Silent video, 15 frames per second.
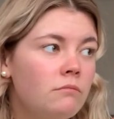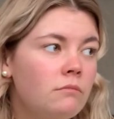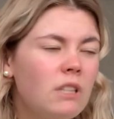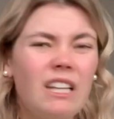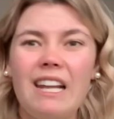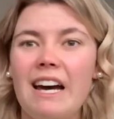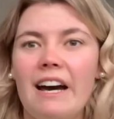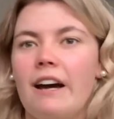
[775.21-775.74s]

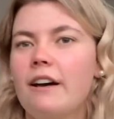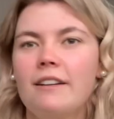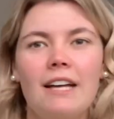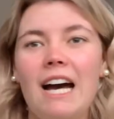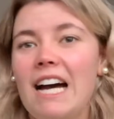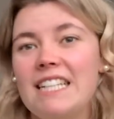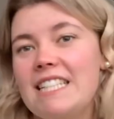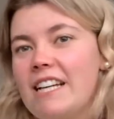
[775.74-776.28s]
Nah,
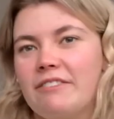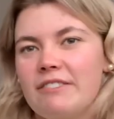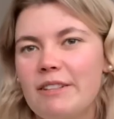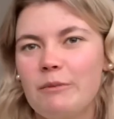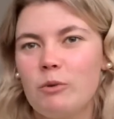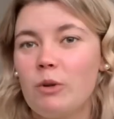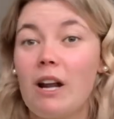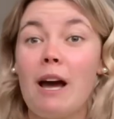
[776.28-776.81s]
I definitely
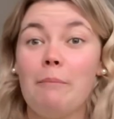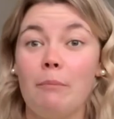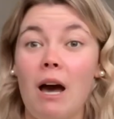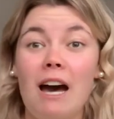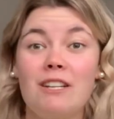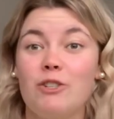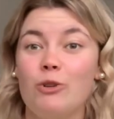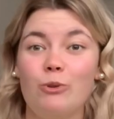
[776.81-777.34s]
won't, I'm
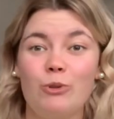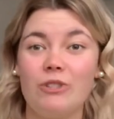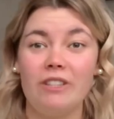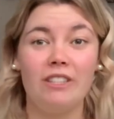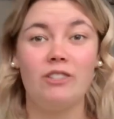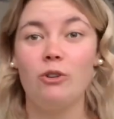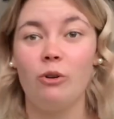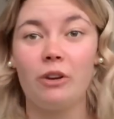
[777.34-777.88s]
totally
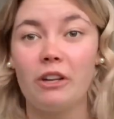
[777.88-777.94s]
talking